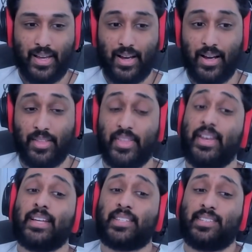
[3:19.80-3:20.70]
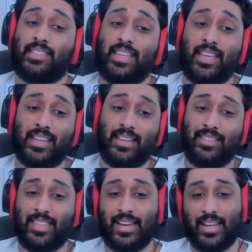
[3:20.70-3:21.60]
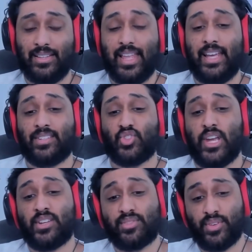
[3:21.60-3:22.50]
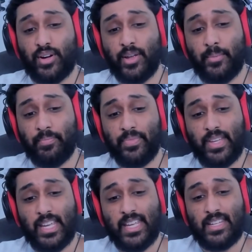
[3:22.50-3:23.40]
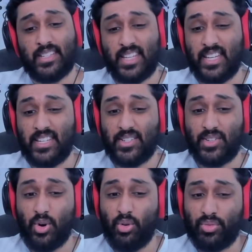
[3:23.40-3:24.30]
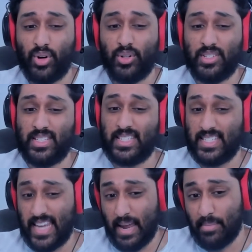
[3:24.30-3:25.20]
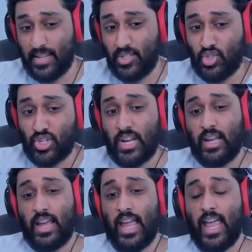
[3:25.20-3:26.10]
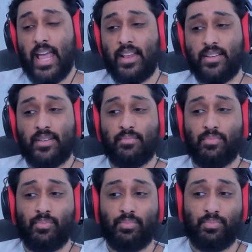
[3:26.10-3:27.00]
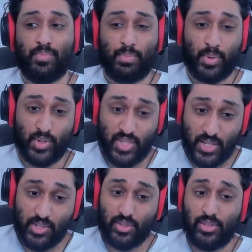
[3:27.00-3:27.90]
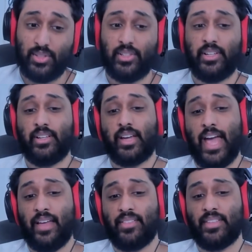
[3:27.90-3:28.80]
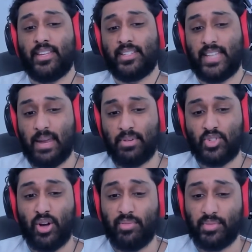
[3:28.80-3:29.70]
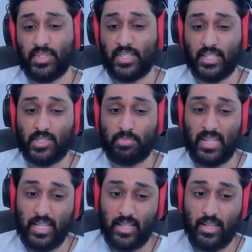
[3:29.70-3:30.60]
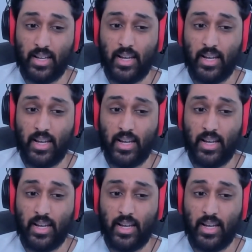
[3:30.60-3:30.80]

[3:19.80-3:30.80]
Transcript: The next thing that I'd like change for him is his overall damage, and particularly his damage off of his 6P.